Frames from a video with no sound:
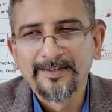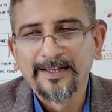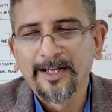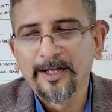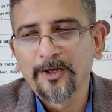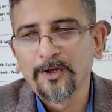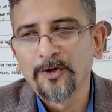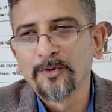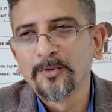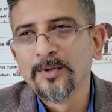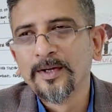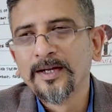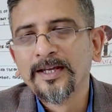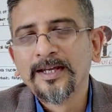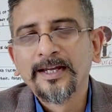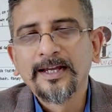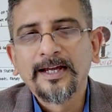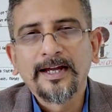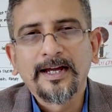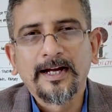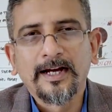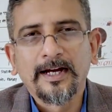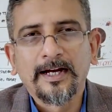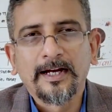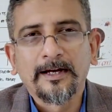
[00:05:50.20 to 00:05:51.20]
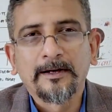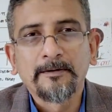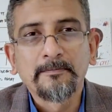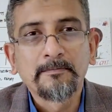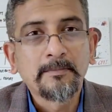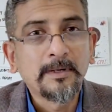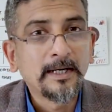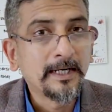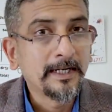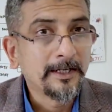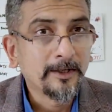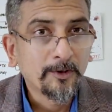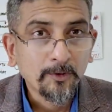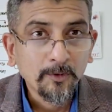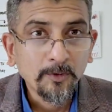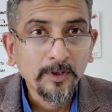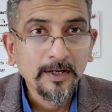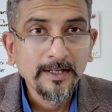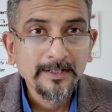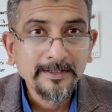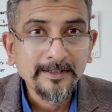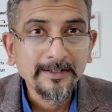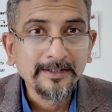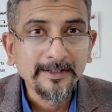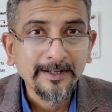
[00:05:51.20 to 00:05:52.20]
Thank you. My
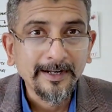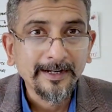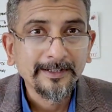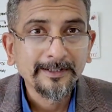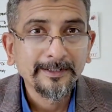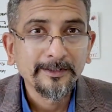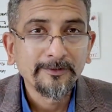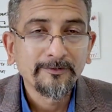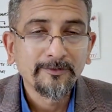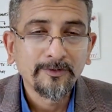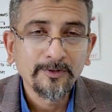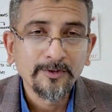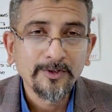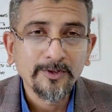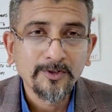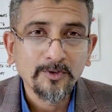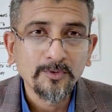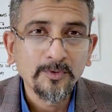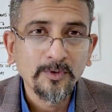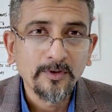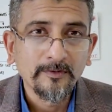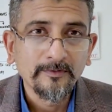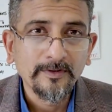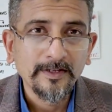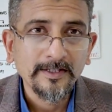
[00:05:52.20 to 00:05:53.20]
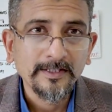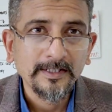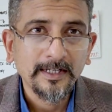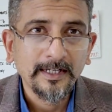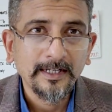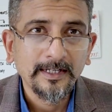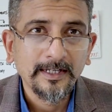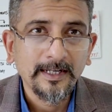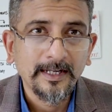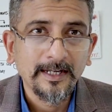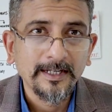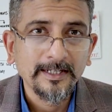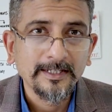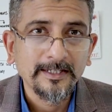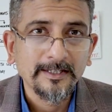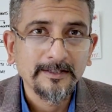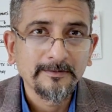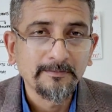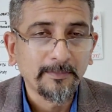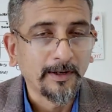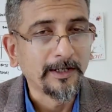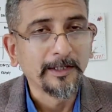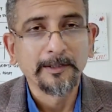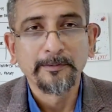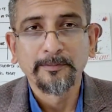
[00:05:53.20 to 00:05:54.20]
role as the director for the School of Design
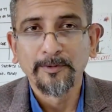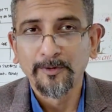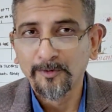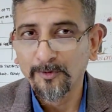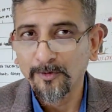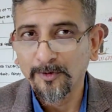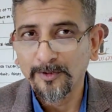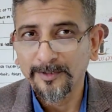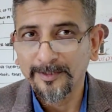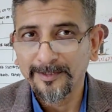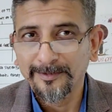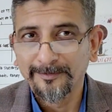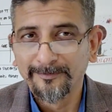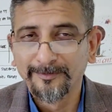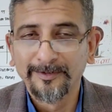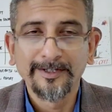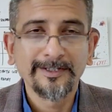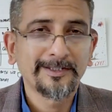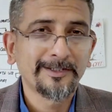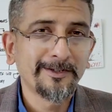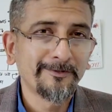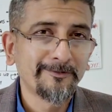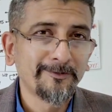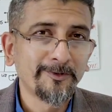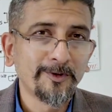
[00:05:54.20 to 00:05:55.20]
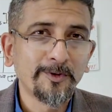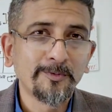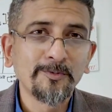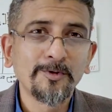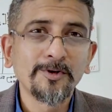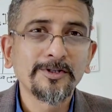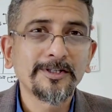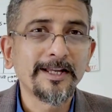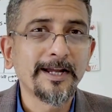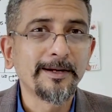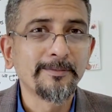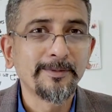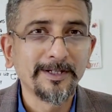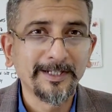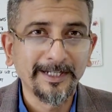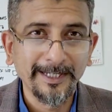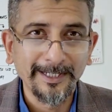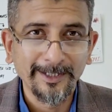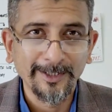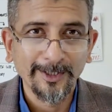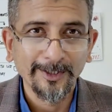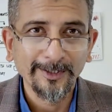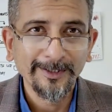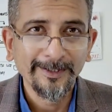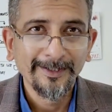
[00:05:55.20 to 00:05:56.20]
has multiple roles. First and foremost, I'm a
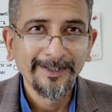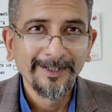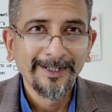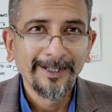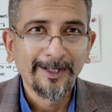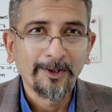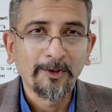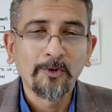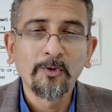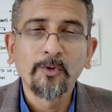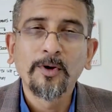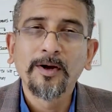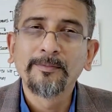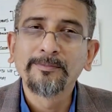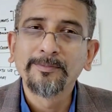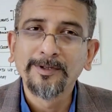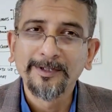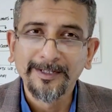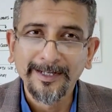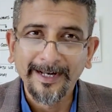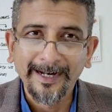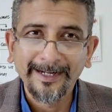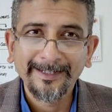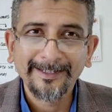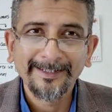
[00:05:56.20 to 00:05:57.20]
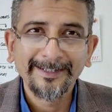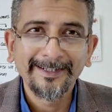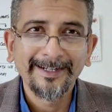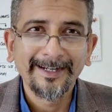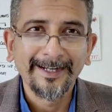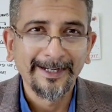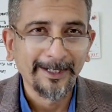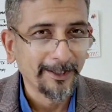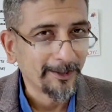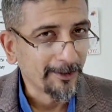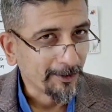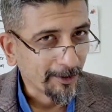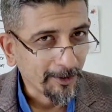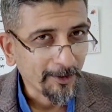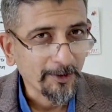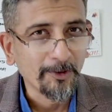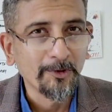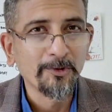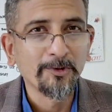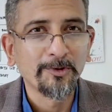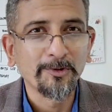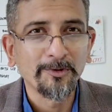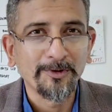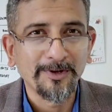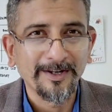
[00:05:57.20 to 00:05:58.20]
teacher. Though I'm the director, I
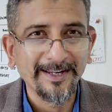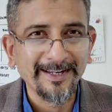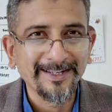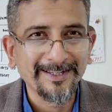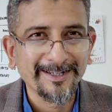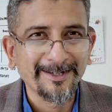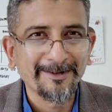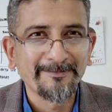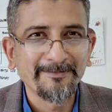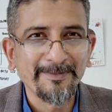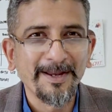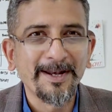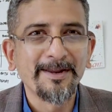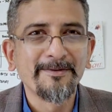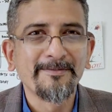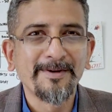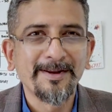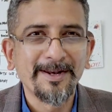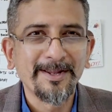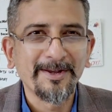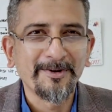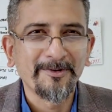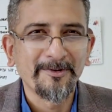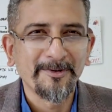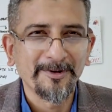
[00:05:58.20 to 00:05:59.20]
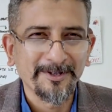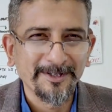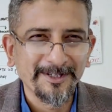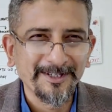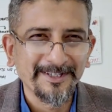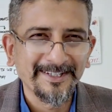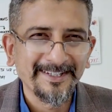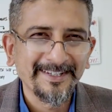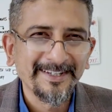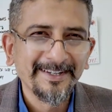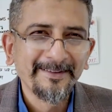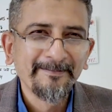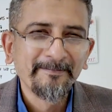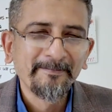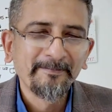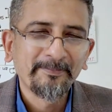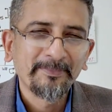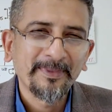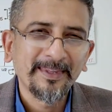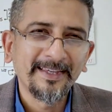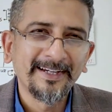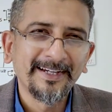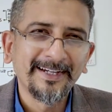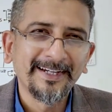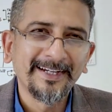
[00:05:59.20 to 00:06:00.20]
continue to teach many, many courses
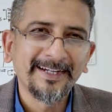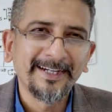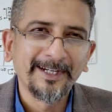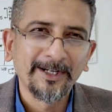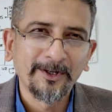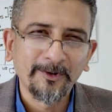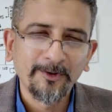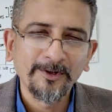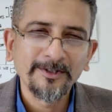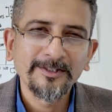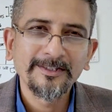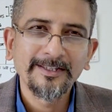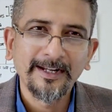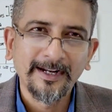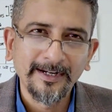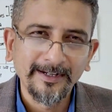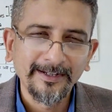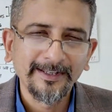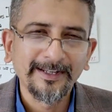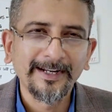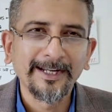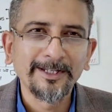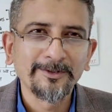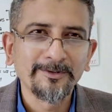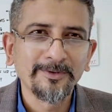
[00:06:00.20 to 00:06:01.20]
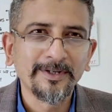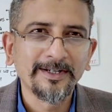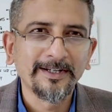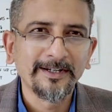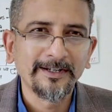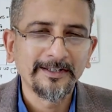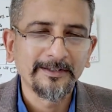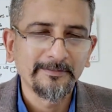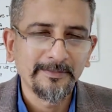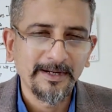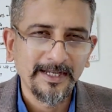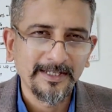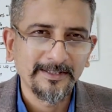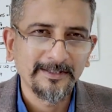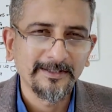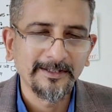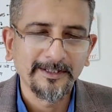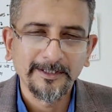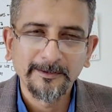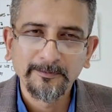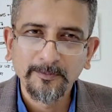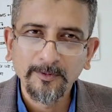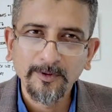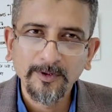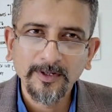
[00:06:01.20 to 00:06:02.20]
across the undergraduate and the
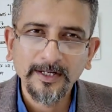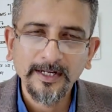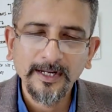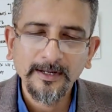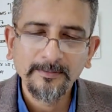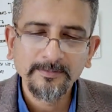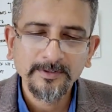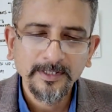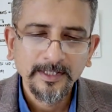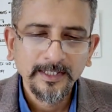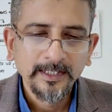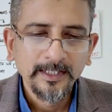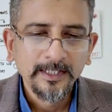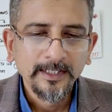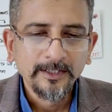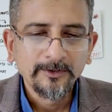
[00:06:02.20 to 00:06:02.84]
master's programs.